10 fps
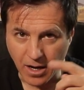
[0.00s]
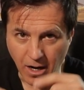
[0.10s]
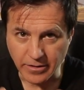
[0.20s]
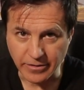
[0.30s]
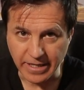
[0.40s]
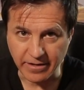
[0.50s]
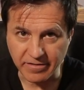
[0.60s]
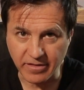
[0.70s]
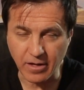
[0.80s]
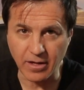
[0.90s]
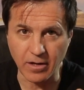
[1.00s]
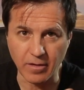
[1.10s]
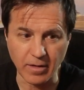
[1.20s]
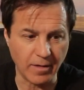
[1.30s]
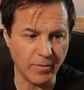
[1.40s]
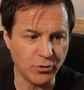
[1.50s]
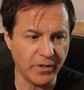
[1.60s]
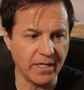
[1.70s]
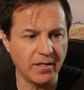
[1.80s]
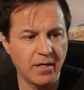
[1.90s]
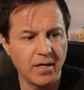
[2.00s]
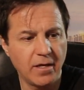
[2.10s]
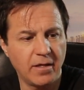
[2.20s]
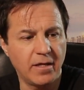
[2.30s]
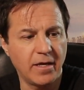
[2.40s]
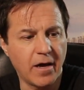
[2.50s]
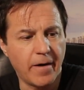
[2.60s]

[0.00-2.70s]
underneath, in between the,